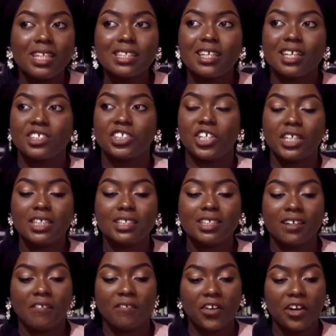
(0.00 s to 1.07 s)
things are changing
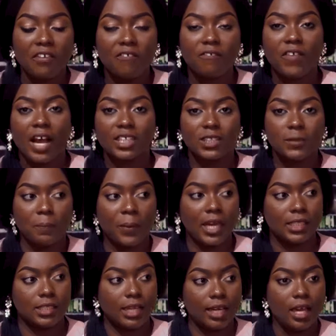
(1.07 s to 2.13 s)
at a very fast
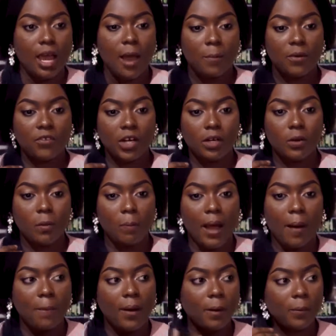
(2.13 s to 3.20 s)
pace. Like before
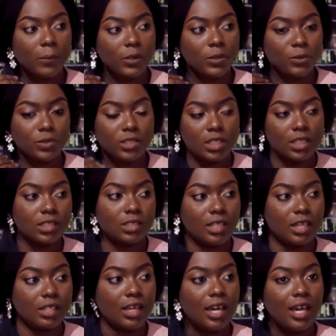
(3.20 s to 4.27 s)
pam, you see this
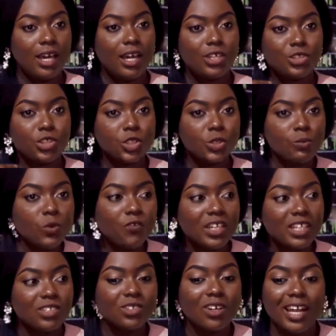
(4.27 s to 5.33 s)
thing. It's just
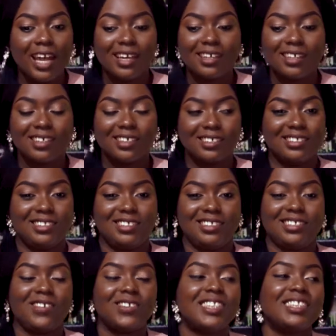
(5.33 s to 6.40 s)
moving, it's not
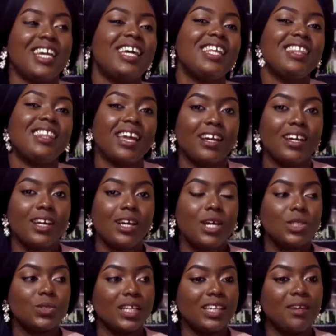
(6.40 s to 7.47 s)
staying there.
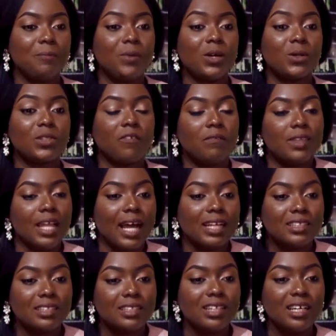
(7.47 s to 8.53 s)
So I think because of
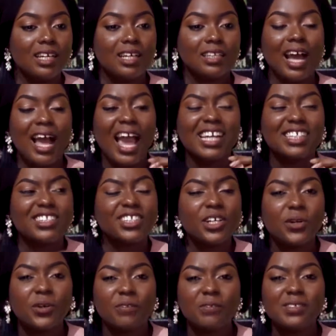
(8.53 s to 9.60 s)
that
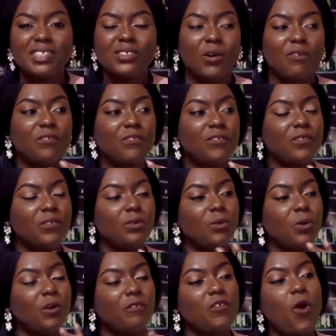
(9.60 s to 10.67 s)
idea
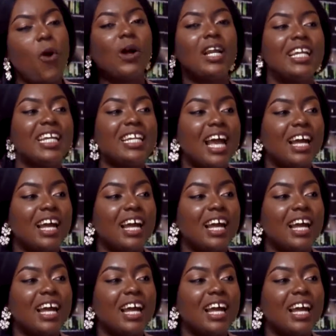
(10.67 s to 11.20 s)
of calling